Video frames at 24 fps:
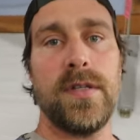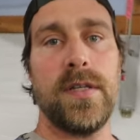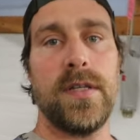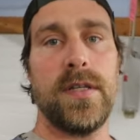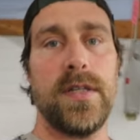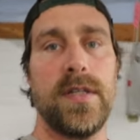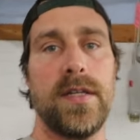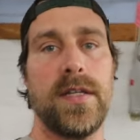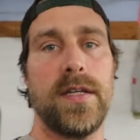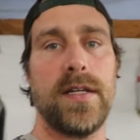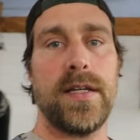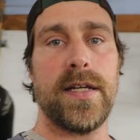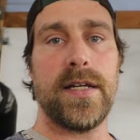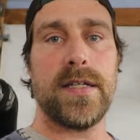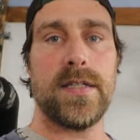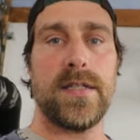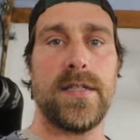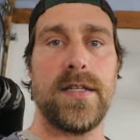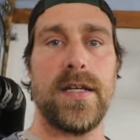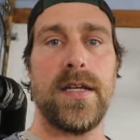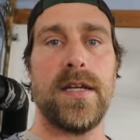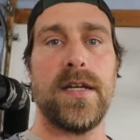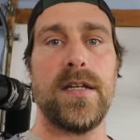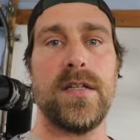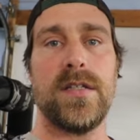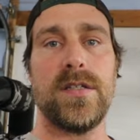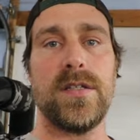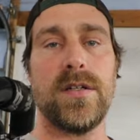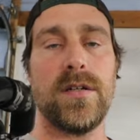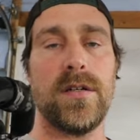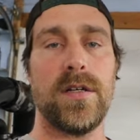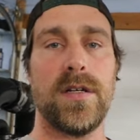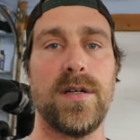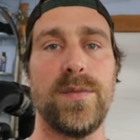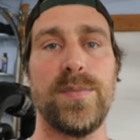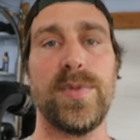And then the next day
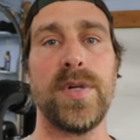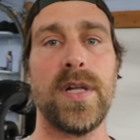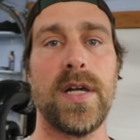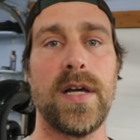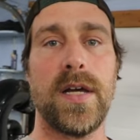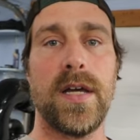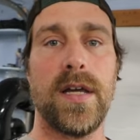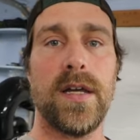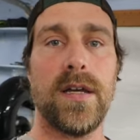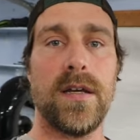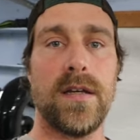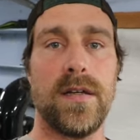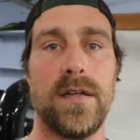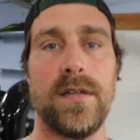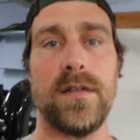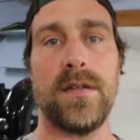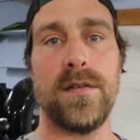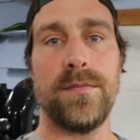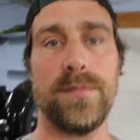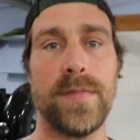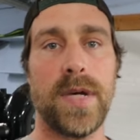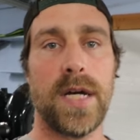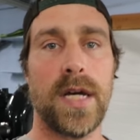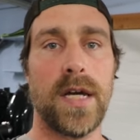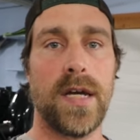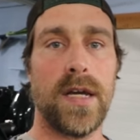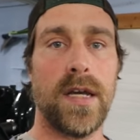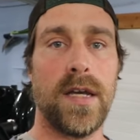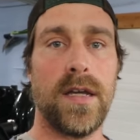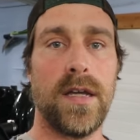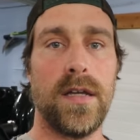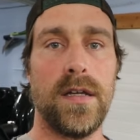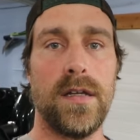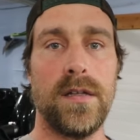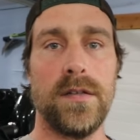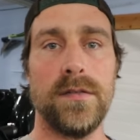started applying
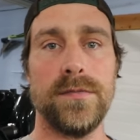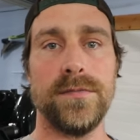my